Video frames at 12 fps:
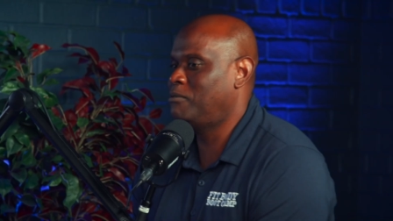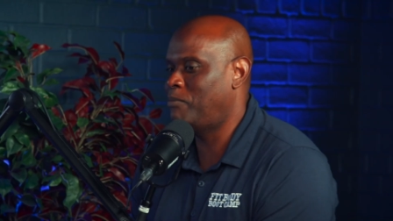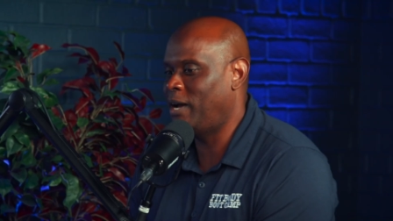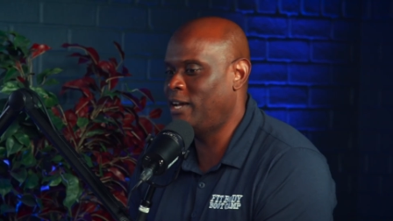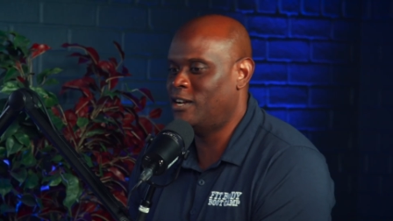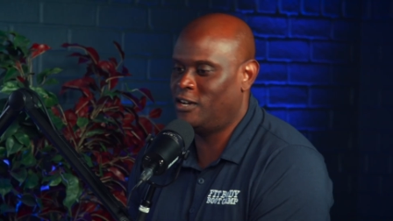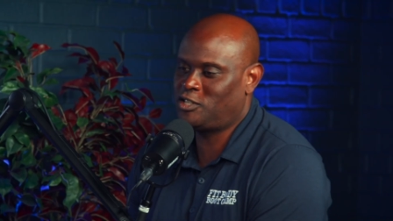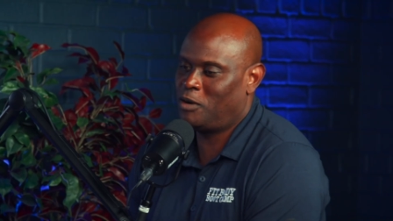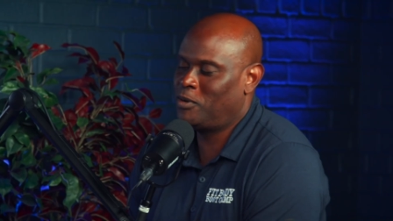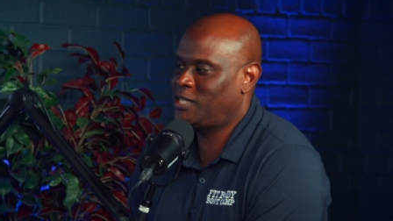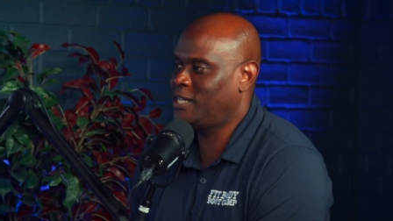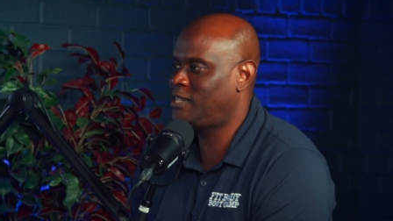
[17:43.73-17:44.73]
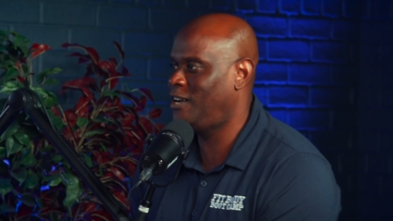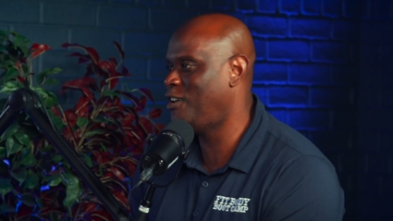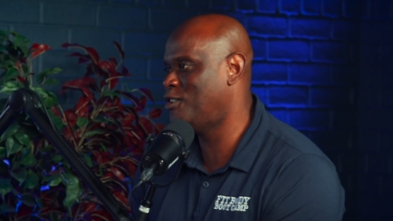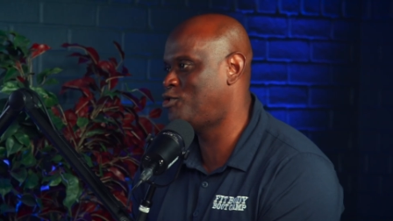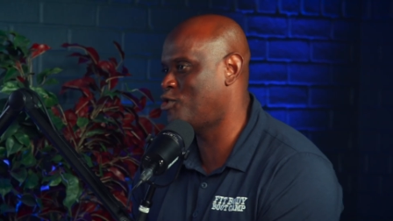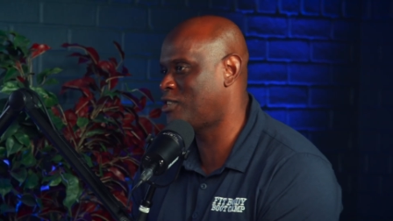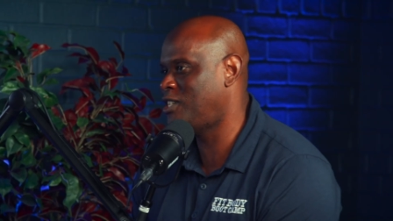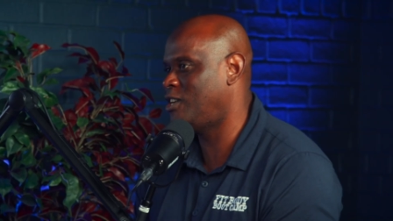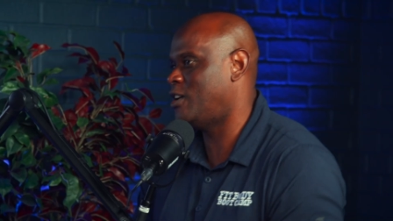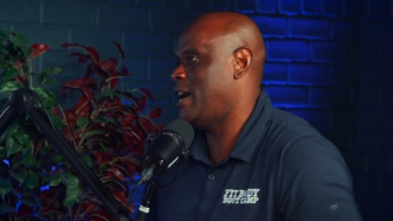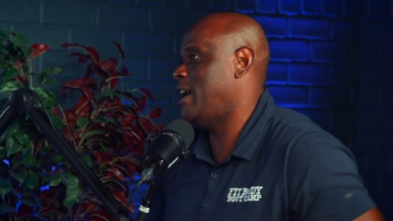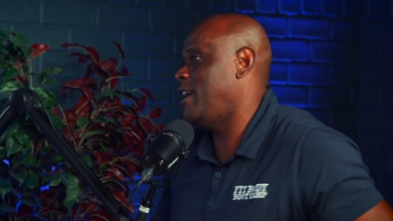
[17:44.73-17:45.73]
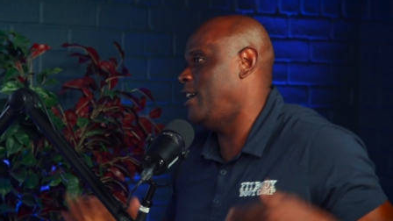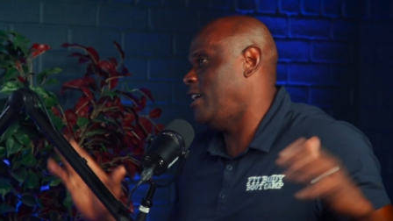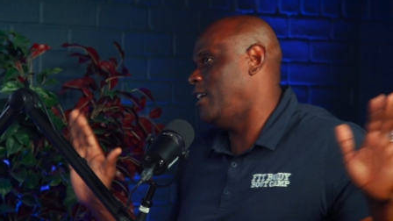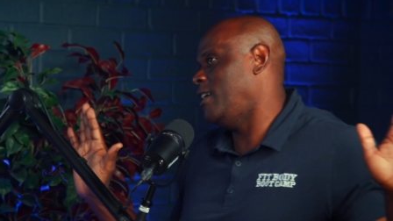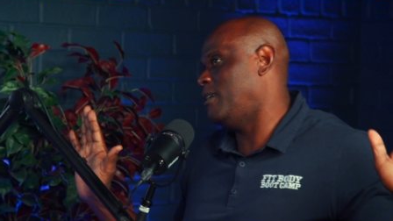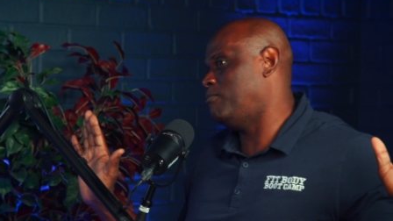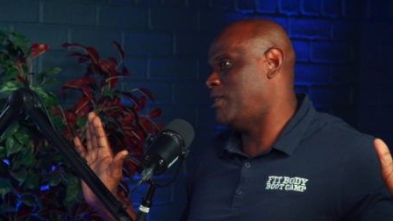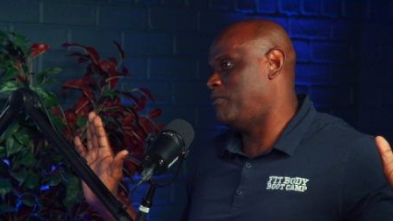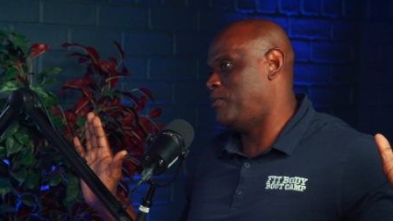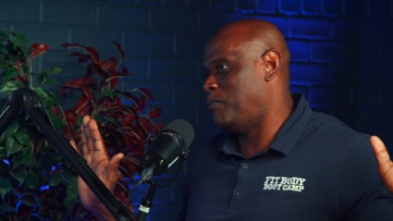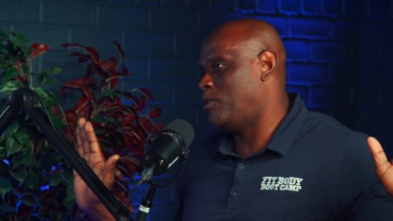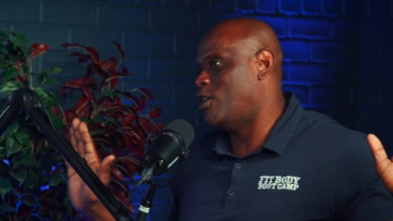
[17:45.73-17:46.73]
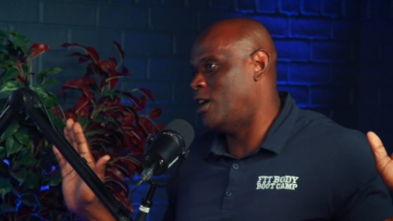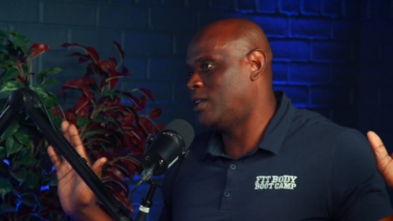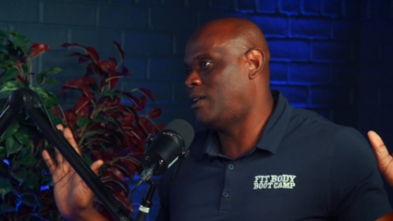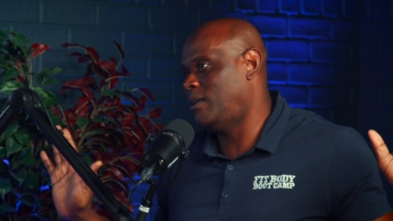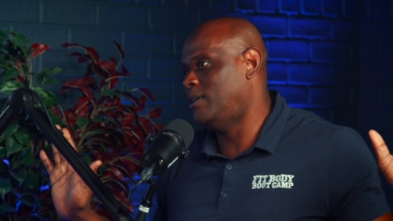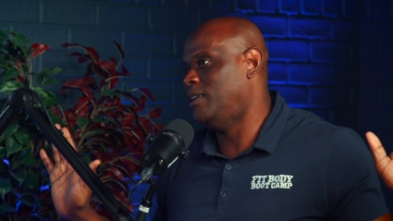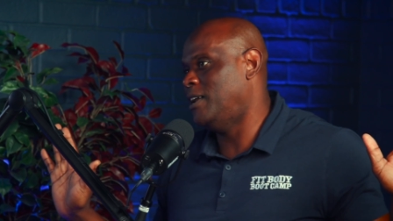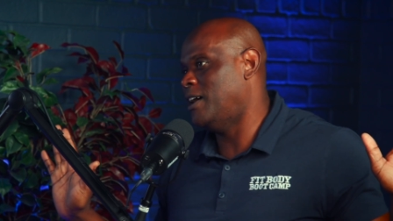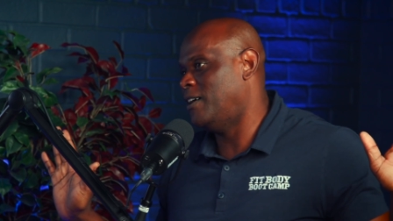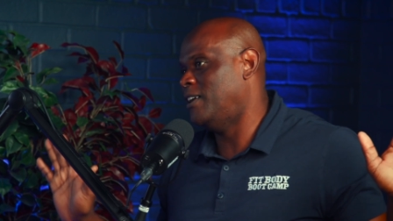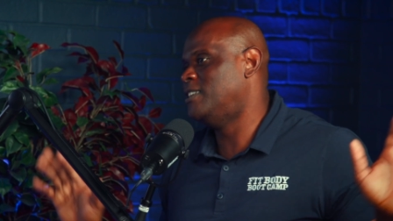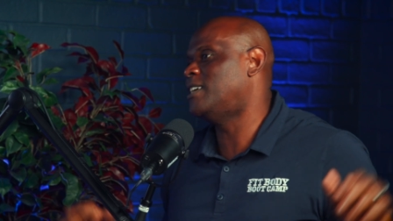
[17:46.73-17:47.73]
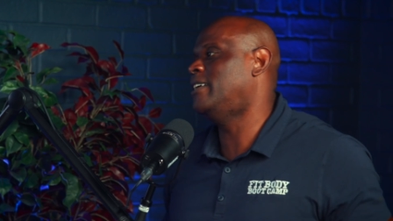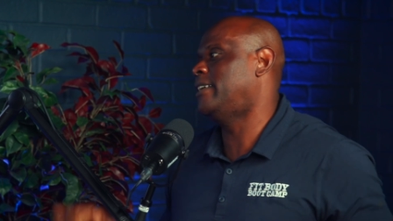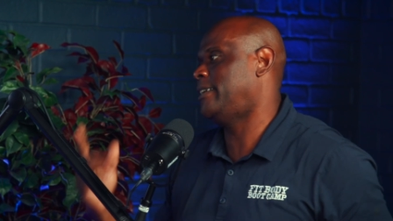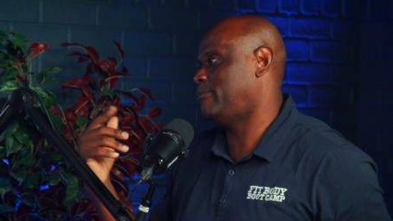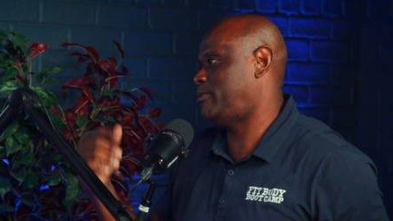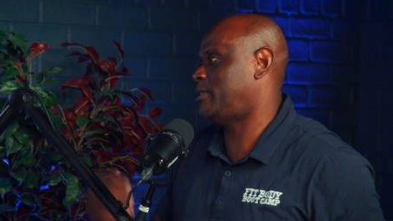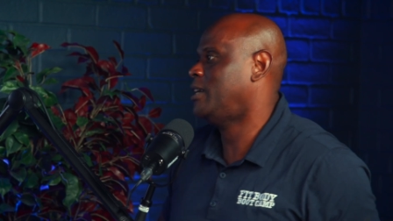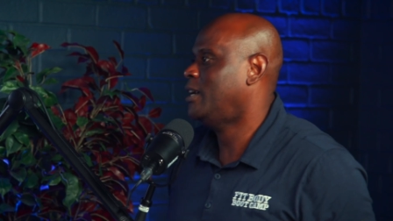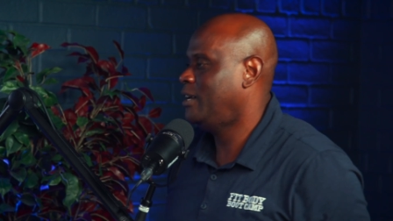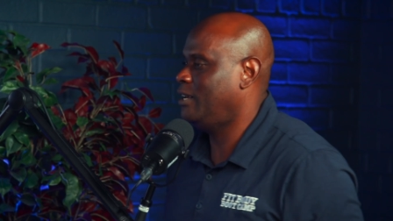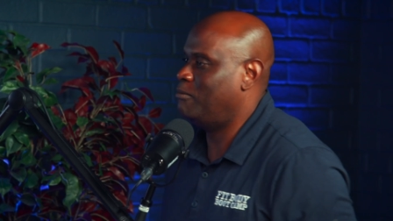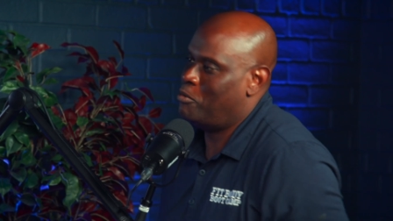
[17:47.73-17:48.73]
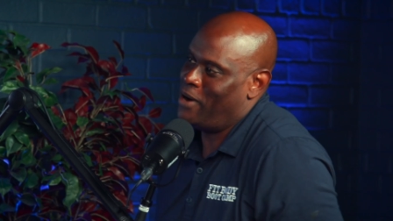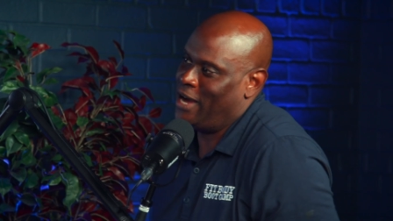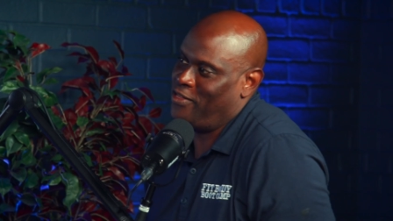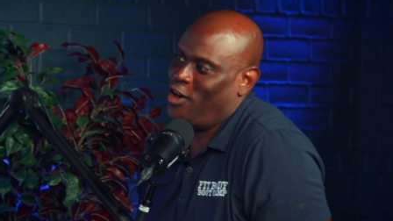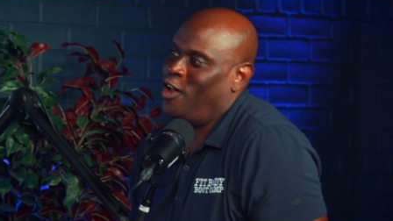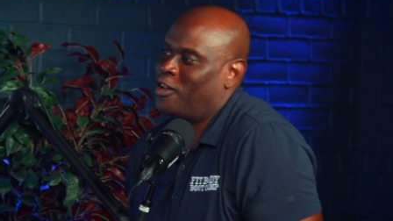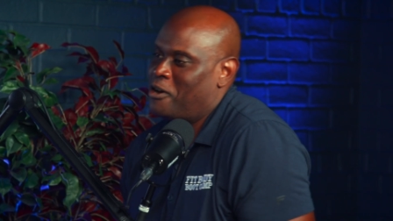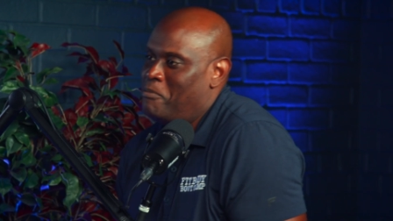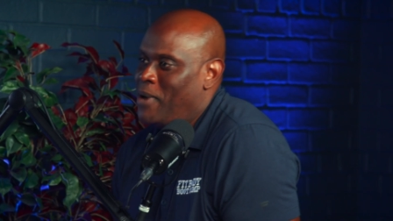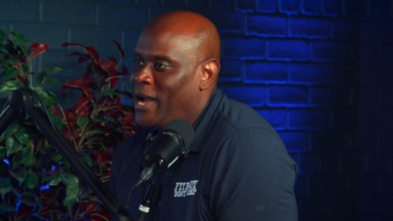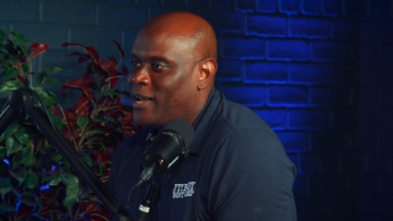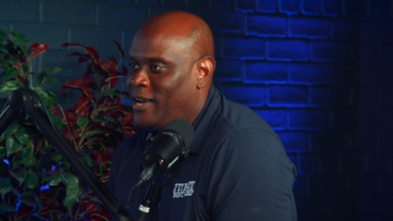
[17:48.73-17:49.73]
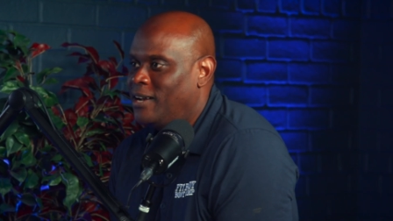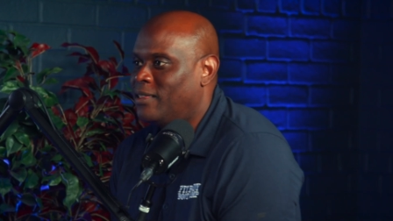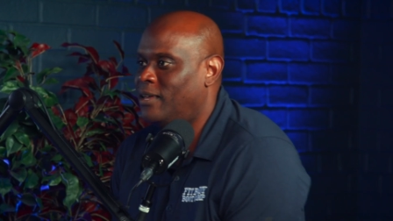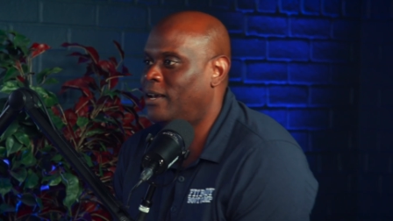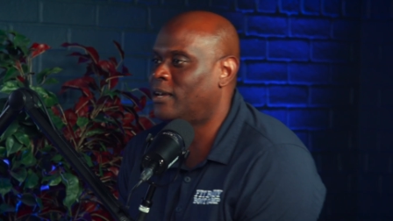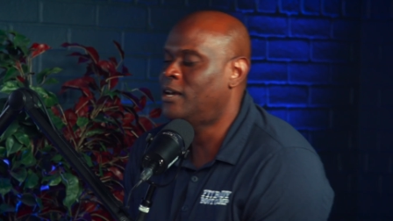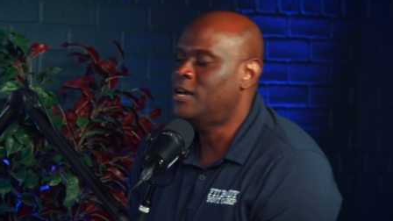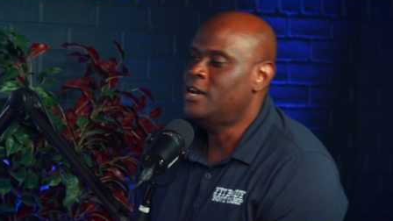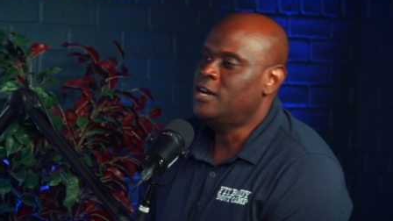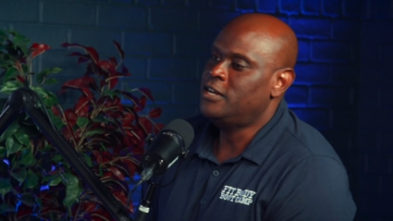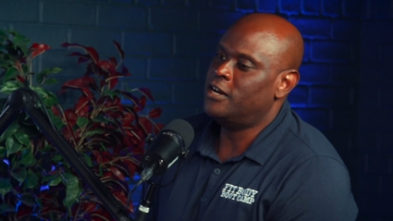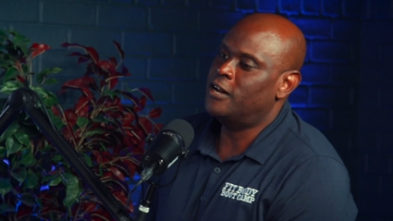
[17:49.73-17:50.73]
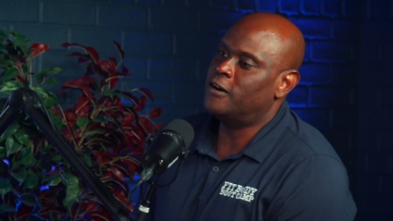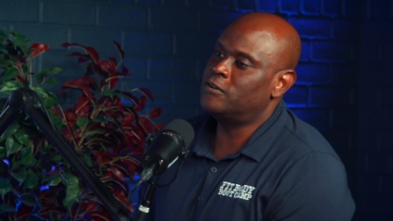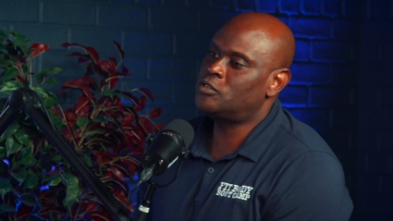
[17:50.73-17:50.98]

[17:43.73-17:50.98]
He'll be back. You know, it's almost like telling your drug dealer, "Hey, yeah, I'm, I'm, I'm gone clean now," and he's like, "Yeah, sure. You'll be back. They all come back," kind of thing. You know.